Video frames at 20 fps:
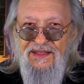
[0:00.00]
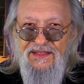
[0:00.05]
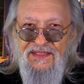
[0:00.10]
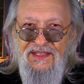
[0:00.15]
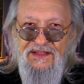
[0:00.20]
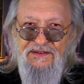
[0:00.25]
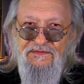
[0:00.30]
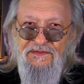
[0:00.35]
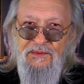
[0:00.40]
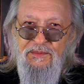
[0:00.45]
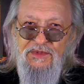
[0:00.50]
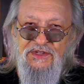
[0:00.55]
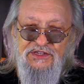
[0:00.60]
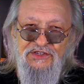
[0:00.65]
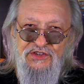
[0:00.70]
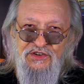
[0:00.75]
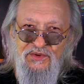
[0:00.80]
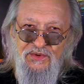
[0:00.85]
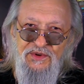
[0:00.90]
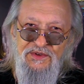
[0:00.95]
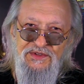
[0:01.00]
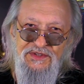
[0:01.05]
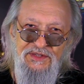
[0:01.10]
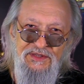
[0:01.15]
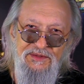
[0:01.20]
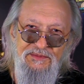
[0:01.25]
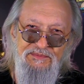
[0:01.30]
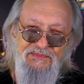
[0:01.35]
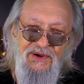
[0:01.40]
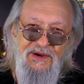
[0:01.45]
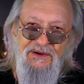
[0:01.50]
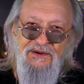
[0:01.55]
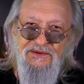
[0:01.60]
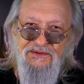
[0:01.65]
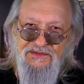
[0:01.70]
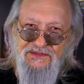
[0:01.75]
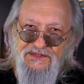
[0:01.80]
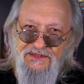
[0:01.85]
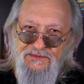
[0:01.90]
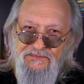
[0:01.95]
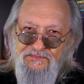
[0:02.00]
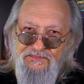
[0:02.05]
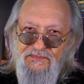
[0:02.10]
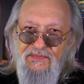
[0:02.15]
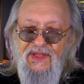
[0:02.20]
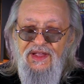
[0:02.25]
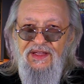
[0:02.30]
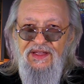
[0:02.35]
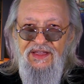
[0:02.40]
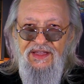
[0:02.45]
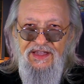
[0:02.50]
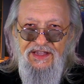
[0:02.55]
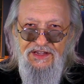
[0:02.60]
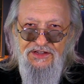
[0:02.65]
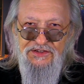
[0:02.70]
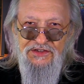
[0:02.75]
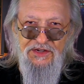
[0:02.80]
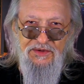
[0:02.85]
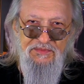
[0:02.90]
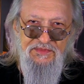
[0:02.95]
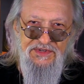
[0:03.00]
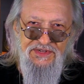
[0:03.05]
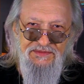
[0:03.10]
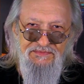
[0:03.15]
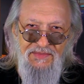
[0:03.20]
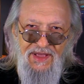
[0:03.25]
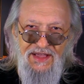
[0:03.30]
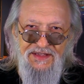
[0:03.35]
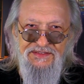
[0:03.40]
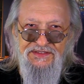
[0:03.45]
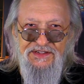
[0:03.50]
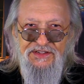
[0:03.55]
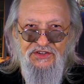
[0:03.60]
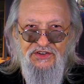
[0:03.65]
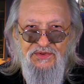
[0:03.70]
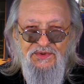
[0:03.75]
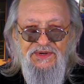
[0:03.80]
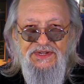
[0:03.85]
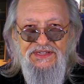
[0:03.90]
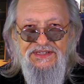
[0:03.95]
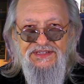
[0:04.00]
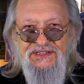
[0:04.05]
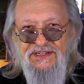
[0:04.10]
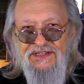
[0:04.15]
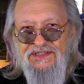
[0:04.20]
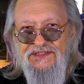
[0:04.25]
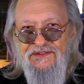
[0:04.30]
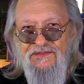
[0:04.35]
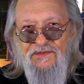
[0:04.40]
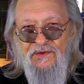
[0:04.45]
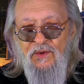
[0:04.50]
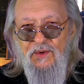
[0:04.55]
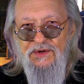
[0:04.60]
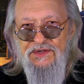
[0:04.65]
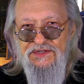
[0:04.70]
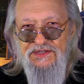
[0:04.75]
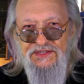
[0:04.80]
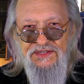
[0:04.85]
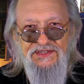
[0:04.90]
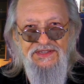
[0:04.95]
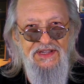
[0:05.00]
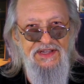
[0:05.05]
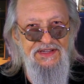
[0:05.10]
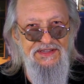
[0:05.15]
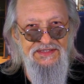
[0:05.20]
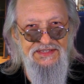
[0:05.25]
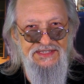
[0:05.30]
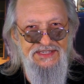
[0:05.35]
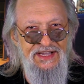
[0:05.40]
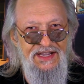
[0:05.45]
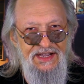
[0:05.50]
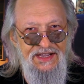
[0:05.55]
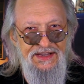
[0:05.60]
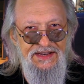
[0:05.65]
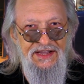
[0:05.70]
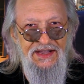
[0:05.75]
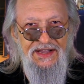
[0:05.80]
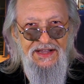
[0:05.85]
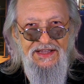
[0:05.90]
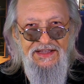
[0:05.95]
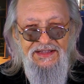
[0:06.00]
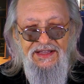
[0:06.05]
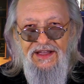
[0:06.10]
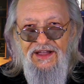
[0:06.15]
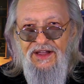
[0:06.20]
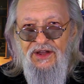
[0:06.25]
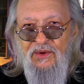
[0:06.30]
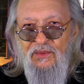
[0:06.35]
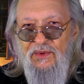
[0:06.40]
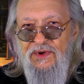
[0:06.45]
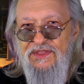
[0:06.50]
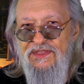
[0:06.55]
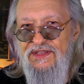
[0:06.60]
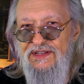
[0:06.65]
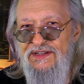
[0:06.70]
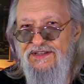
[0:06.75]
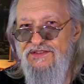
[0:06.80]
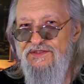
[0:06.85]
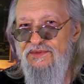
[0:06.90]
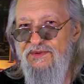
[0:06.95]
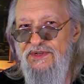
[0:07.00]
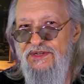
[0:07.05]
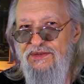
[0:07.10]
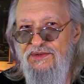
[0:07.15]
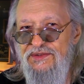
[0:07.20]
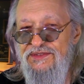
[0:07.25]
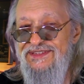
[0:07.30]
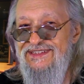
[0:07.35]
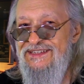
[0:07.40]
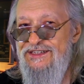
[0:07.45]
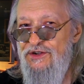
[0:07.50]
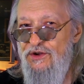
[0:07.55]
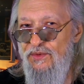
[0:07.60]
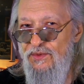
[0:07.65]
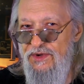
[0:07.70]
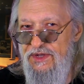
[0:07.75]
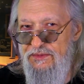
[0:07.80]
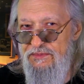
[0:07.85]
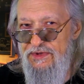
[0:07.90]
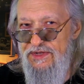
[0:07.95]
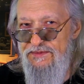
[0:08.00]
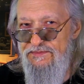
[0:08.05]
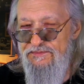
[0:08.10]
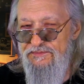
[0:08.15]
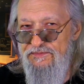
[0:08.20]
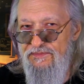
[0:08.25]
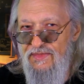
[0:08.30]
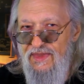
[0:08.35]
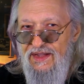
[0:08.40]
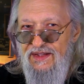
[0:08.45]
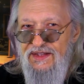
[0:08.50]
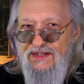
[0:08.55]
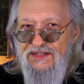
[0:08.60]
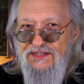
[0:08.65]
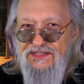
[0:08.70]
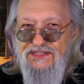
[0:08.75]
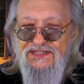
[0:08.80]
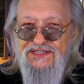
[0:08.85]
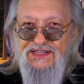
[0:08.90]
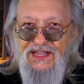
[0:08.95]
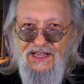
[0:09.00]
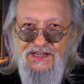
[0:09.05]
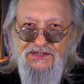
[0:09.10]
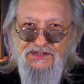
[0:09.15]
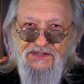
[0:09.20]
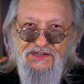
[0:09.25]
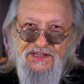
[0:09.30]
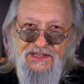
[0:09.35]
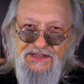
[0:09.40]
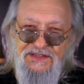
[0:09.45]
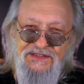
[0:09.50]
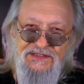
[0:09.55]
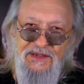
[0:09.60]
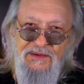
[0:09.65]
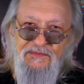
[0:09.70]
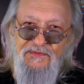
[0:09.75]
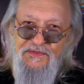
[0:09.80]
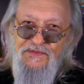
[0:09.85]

Then from the Jerusalem Post Egypt has increased its forces in Sinai with Israel's agreement stationing some